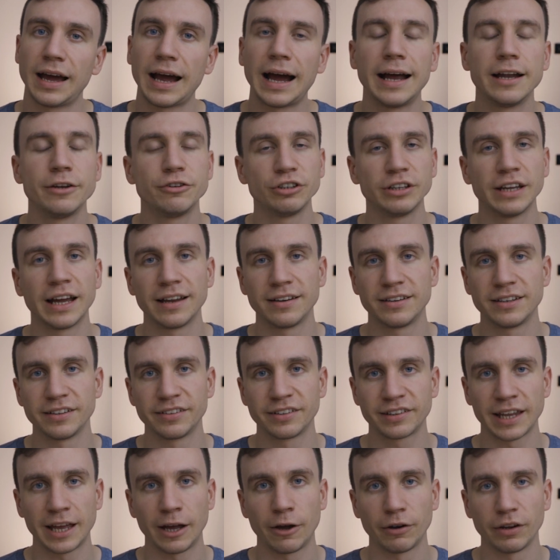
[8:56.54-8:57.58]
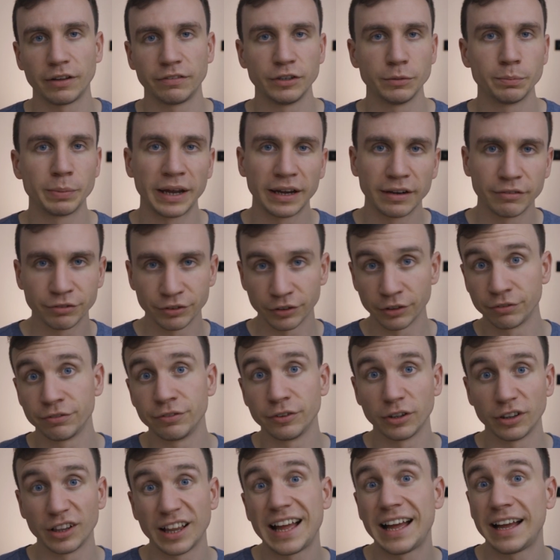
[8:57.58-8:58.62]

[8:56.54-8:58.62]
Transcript: and you get a discount if you pay for the full